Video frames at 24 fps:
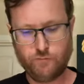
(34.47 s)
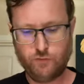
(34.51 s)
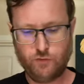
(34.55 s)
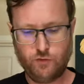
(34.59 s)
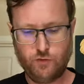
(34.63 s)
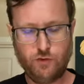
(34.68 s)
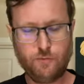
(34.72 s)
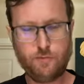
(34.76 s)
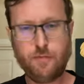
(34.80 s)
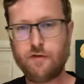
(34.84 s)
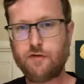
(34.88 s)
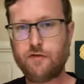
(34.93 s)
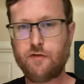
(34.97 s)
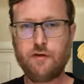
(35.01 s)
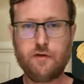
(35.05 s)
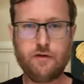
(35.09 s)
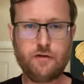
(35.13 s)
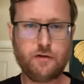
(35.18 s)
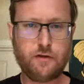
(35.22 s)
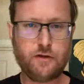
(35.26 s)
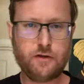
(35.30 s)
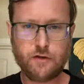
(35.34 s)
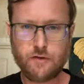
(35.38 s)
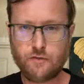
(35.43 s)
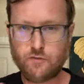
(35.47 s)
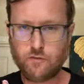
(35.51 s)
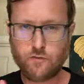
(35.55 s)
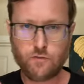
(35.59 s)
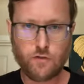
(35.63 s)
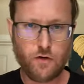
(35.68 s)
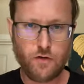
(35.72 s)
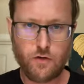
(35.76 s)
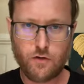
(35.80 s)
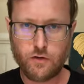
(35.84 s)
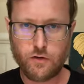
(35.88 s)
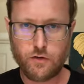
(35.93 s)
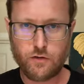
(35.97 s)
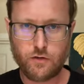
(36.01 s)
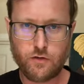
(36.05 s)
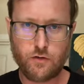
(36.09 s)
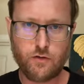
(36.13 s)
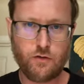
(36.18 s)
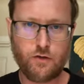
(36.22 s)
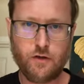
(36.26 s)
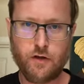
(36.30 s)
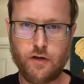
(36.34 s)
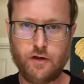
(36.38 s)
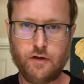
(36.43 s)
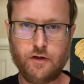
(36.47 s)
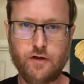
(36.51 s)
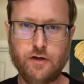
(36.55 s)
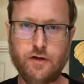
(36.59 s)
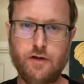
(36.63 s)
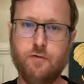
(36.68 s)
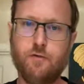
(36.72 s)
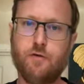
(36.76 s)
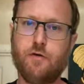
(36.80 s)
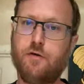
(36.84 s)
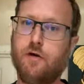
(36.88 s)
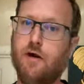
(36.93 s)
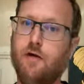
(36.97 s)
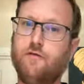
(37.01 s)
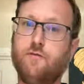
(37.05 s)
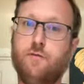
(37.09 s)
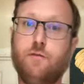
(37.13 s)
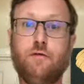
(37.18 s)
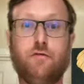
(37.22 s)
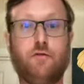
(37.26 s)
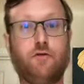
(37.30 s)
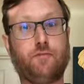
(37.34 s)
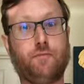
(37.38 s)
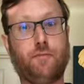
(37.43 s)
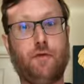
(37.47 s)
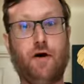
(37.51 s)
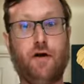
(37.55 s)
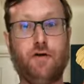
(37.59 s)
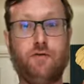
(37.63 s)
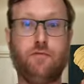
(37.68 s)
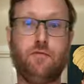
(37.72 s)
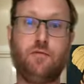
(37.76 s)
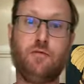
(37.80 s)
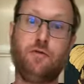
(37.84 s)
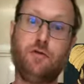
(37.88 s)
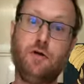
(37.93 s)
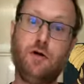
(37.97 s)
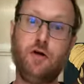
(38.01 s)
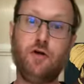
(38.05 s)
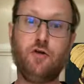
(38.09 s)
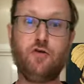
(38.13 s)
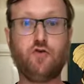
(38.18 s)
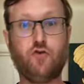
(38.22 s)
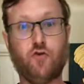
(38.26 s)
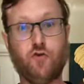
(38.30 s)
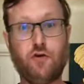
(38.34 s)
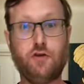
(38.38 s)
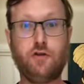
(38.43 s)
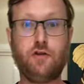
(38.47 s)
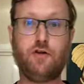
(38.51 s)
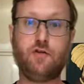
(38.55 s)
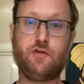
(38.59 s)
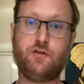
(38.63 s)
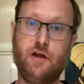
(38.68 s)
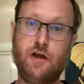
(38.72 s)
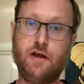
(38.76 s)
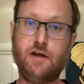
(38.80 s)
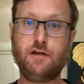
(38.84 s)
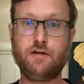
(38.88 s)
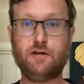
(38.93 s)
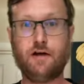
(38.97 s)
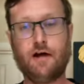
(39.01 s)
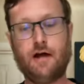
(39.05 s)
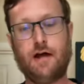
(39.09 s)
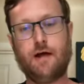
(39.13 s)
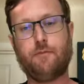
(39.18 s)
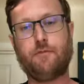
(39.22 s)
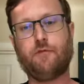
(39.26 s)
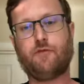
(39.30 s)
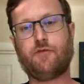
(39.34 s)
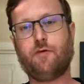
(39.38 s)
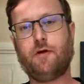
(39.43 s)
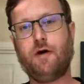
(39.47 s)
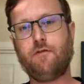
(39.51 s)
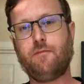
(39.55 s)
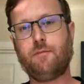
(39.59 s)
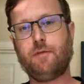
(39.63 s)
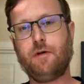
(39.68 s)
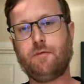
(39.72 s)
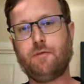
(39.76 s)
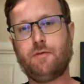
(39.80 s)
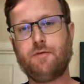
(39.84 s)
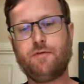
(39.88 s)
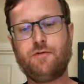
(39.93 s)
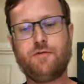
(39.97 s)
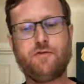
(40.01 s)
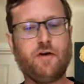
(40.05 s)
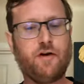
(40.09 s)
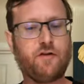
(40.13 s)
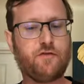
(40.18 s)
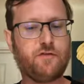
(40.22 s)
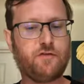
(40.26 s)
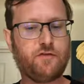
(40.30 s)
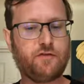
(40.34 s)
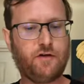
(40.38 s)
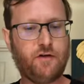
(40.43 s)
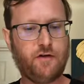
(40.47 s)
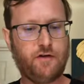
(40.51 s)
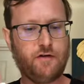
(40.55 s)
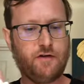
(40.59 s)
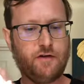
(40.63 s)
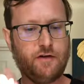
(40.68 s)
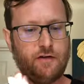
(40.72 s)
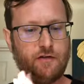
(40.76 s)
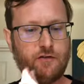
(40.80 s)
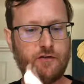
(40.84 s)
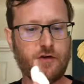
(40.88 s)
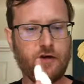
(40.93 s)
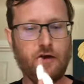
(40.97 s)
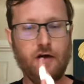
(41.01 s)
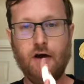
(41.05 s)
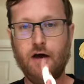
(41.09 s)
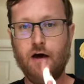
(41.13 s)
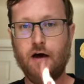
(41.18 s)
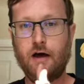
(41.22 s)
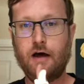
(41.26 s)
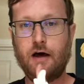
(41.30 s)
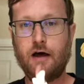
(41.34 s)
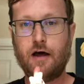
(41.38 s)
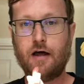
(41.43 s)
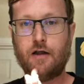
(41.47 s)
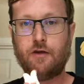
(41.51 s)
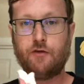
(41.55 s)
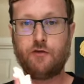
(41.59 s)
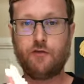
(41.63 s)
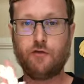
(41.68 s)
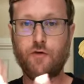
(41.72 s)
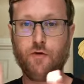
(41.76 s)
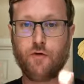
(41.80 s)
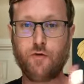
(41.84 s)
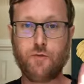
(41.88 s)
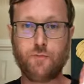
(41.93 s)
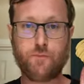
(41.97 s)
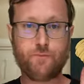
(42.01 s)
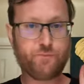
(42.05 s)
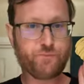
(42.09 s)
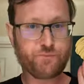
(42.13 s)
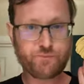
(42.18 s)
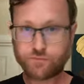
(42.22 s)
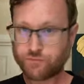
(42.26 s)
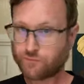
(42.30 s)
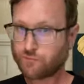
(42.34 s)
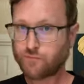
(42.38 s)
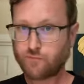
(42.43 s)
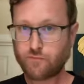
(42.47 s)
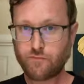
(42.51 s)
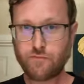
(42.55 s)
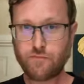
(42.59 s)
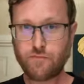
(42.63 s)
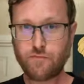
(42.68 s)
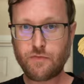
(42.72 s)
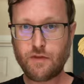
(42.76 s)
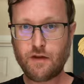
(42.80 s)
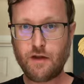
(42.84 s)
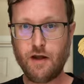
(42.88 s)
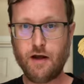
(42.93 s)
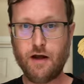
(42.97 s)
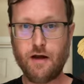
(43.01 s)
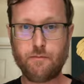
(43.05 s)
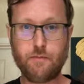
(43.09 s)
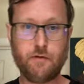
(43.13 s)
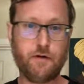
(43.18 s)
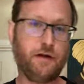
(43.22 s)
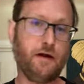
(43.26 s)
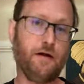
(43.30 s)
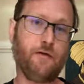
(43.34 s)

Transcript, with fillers: too busy to get drunk lately where I have to be responsible during the daytime. So I haven't been able to do chugs for charities. Uh, so uh, pretty